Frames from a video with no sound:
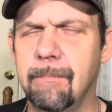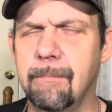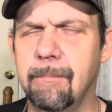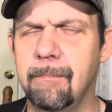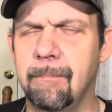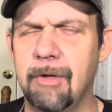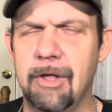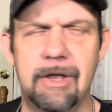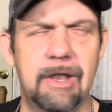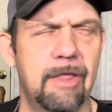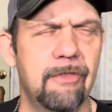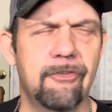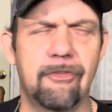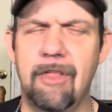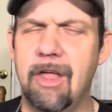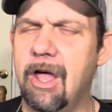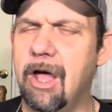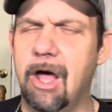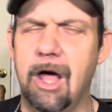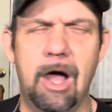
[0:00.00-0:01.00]
But that's
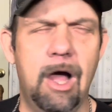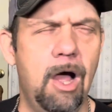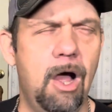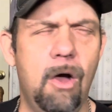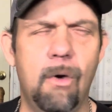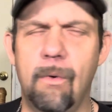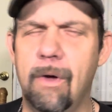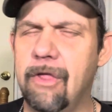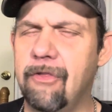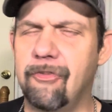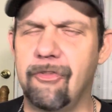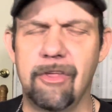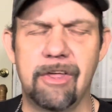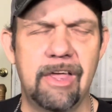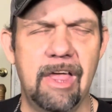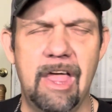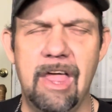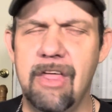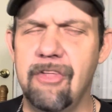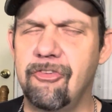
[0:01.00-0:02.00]
not always the
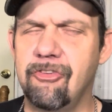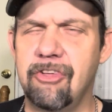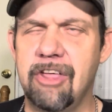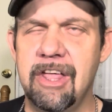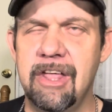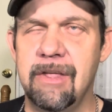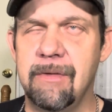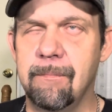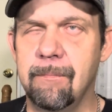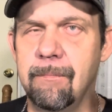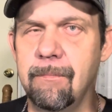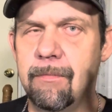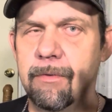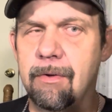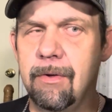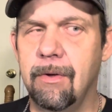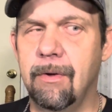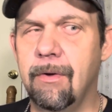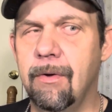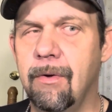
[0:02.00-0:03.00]
case. You can't
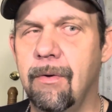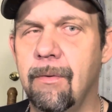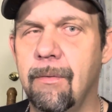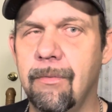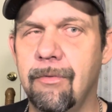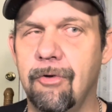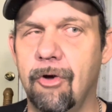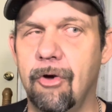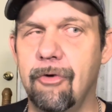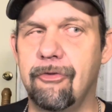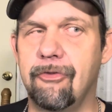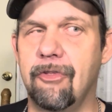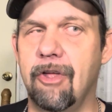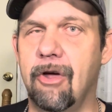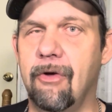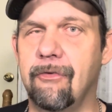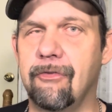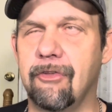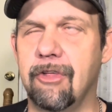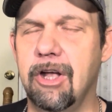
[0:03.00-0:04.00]
throw
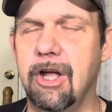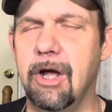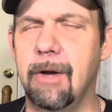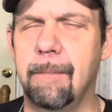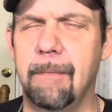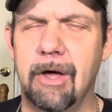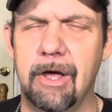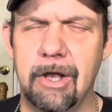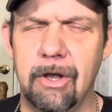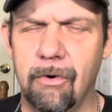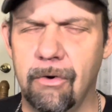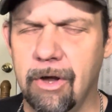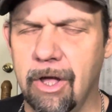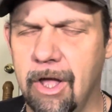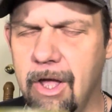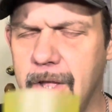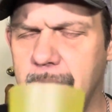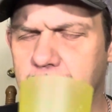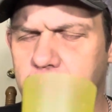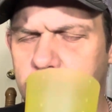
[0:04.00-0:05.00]
stones at everybody,
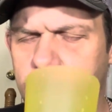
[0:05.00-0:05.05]
okay?